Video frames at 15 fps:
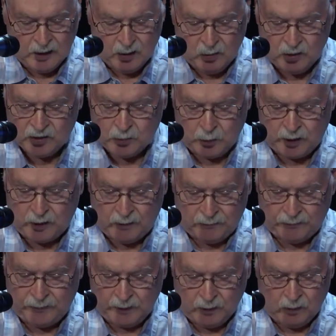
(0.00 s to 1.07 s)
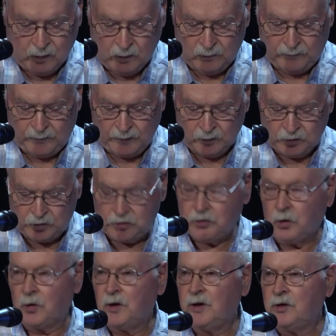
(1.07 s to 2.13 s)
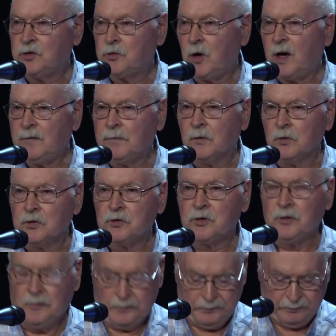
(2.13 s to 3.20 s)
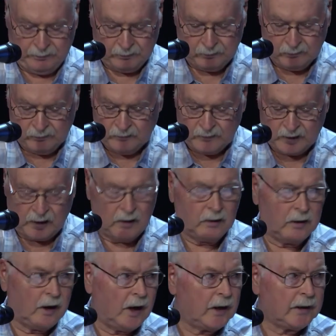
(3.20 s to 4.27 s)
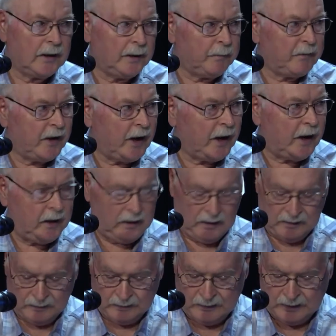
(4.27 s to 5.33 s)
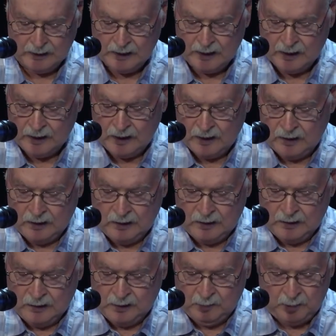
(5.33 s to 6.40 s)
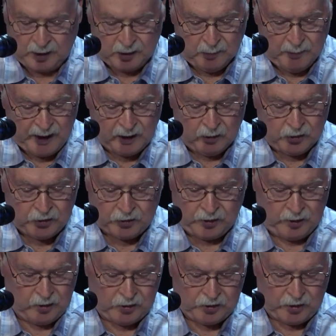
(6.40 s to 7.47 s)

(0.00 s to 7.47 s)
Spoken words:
was where Phil Oatfield stored his rifles. Gotta keep that. But the metal Sears